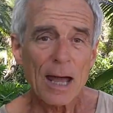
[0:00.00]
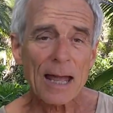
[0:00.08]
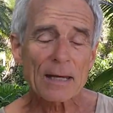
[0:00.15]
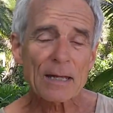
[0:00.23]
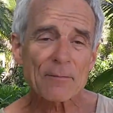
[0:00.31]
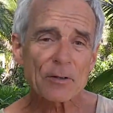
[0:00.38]

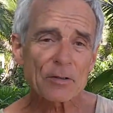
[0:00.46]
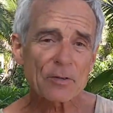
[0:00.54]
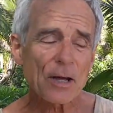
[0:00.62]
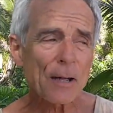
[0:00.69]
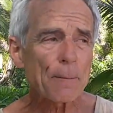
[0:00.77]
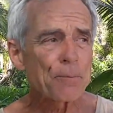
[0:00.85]
And every
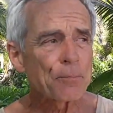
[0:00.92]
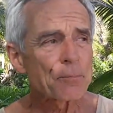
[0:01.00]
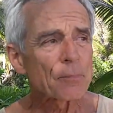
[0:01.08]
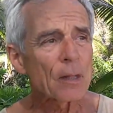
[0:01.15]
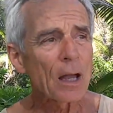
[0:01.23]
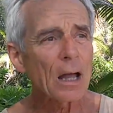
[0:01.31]
time,
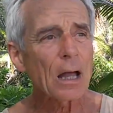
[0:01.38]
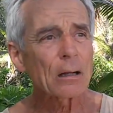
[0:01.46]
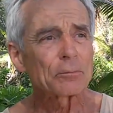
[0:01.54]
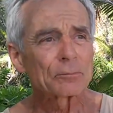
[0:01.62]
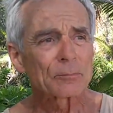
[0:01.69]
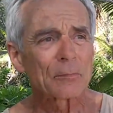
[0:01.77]

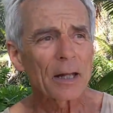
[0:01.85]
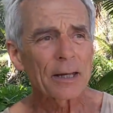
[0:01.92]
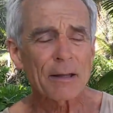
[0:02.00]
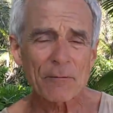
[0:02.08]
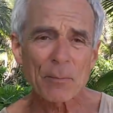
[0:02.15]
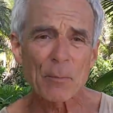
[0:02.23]

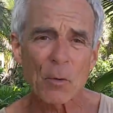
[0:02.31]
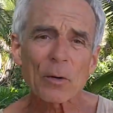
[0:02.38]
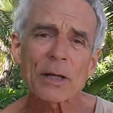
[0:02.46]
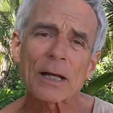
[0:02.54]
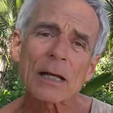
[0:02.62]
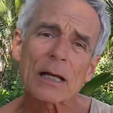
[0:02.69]
and every
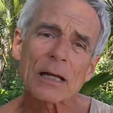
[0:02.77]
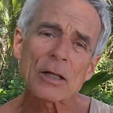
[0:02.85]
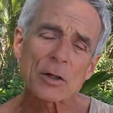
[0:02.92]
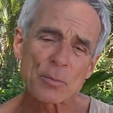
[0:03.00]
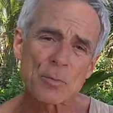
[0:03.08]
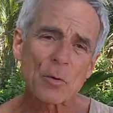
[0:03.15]
morning,
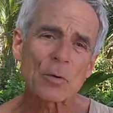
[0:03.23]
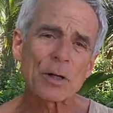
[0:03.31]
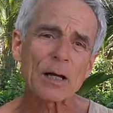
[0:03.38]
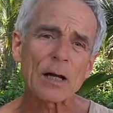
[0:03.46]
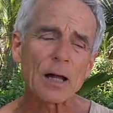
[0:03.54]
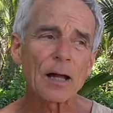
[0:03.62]
each
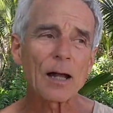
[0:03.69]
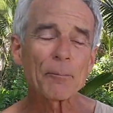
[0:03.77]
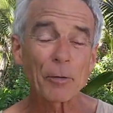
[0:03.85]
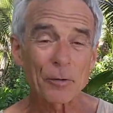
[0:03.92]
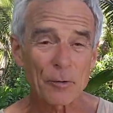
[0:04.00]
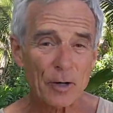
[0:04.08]
morning,
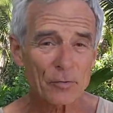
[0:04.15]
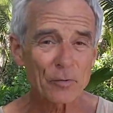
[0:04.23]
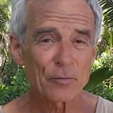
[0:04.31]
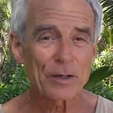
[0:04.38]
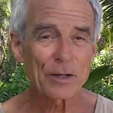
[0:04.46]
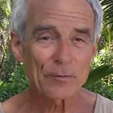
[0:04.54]

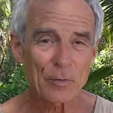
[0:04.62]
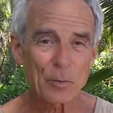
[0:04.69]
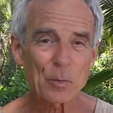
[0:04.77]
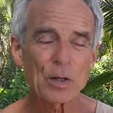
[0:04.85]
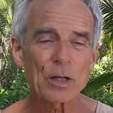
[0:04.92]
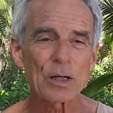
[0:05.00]
progressively over the
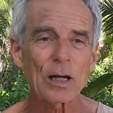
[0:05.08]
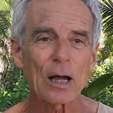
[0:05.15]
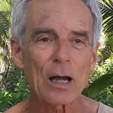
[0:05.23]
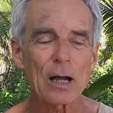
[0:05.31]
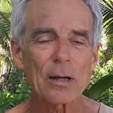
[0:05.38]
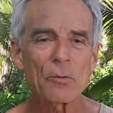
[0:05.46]
week,
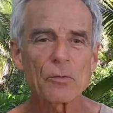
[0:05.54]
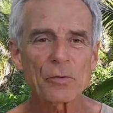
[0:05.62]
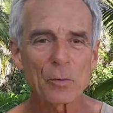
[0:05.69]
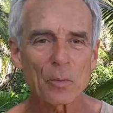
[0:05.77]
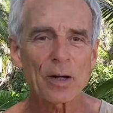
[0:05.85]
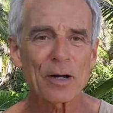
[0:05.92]
I
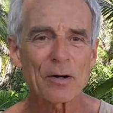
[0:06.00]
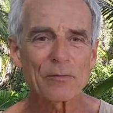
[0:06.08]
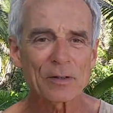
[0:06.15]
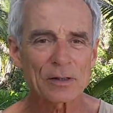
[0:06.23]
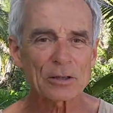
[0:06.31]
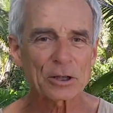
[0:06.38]
was aware
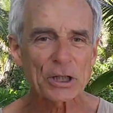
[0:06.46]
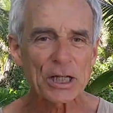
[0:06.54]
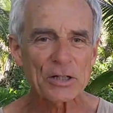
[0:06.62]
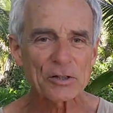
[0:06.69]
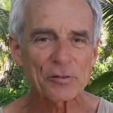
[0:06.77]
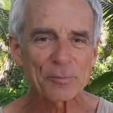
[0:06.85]
of little
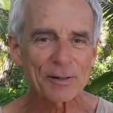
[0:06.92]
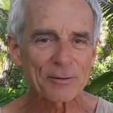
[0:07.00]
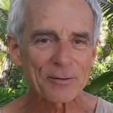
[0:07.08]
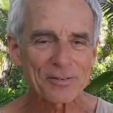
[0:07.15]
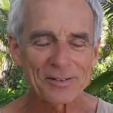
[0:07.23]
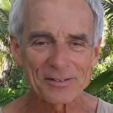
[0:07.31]
changes, but
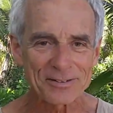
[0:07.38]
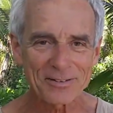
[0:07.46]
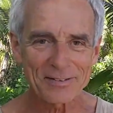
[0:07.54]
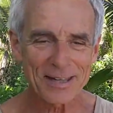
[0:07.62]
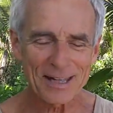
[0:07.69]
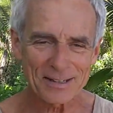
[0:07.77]
it wasn't
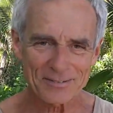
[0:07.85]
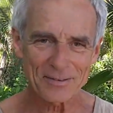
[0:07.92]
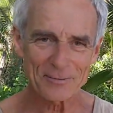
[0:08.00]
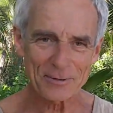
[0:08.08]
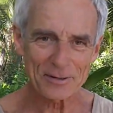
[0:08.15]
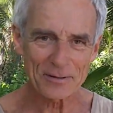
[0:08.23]
until the end
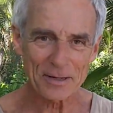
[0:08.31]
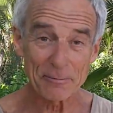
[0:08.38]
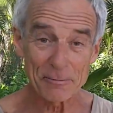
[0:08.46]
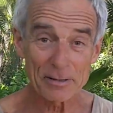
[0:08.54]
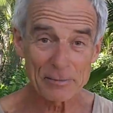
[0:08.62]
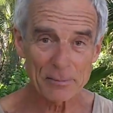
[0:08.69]
of the week that I
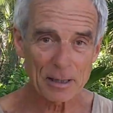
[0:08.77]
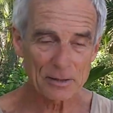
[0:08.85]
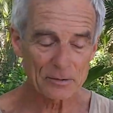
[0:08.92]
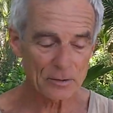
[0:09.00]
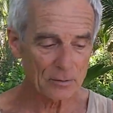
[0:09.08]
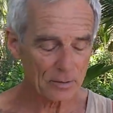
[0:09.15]
really
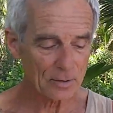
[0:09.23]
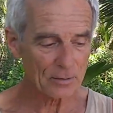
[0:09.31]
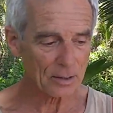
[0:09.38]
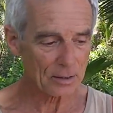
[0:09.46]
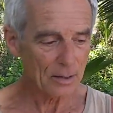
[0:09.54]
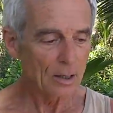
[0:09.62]
began to look
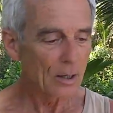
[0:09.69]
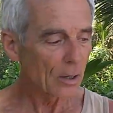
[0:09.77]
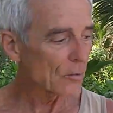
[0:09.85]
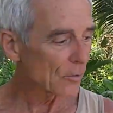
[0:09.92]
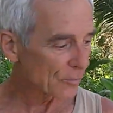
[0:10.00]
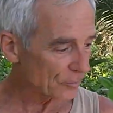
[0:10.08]
at like,
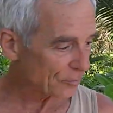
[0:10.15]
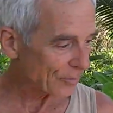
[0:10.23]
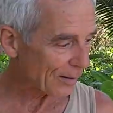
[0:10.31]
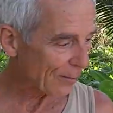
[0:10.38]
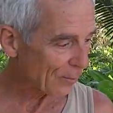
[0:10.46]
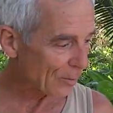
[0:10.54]
oh, this is
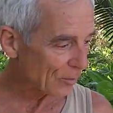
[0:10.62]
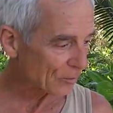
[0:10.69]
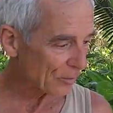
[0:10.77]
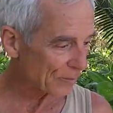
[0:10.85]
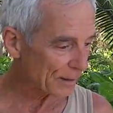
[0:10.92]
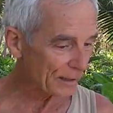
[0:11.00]
how I
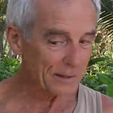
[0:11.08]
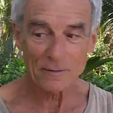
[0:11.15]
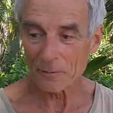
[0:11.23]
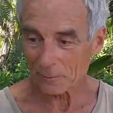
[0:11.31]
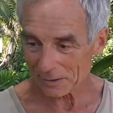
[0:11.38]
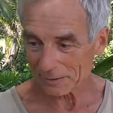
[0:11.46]
was at the beginning
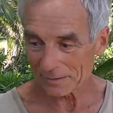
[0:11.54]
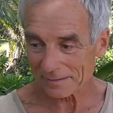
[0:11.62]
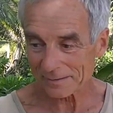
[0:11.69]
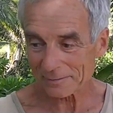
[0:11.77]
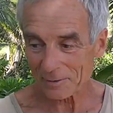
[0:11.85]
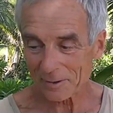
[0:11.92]
of the week, and
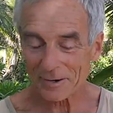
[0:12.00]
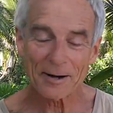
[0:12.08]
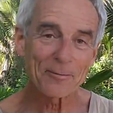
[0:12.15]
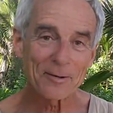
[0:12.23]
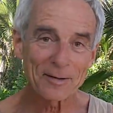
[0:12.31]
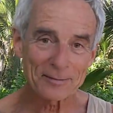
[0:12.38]
this is where
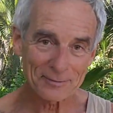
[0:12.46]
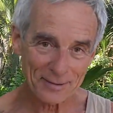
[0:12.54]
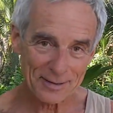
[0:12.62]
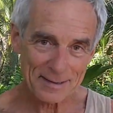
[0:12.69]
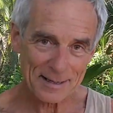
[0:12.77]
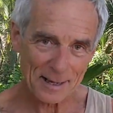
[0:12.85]
I was
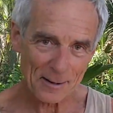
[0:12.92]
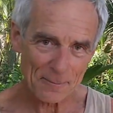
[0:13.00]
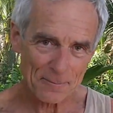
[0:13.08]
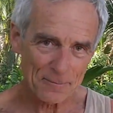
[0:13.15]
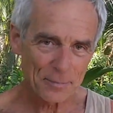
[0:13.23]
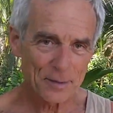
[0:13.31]
right now.